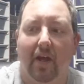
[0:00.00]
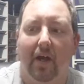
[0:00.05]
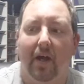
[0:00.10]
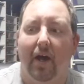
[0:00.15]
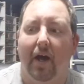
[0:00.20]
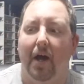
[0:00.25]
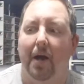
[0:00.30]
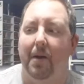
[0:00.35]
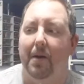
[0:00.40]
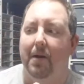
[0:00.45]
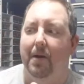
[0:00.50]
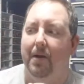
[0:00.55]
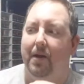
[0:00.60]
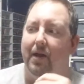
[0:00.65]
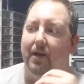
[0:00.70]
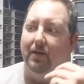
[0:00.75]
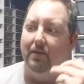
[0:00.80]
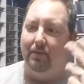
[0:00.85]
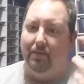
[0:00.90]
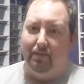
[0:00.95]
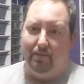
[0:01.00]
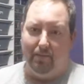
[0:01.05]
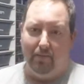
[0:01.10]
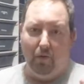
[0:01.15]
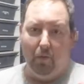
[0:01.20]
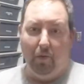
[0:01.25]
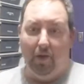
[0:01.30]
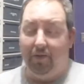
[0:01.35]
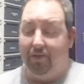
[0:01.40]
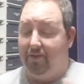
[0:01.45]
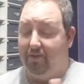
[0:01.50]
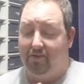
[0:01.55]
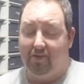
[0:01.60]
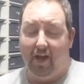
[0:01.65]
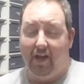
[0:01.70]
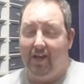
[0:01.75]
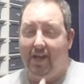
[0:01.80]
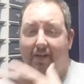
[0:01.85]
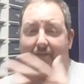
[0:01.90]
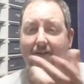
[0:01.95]
So
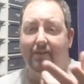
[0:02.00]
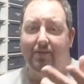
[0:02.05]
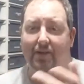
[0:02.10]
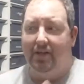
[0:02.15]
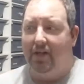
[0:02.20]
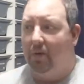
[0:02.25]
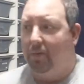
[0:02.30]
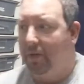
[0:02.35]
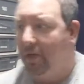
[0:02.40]
I'd never even dealt with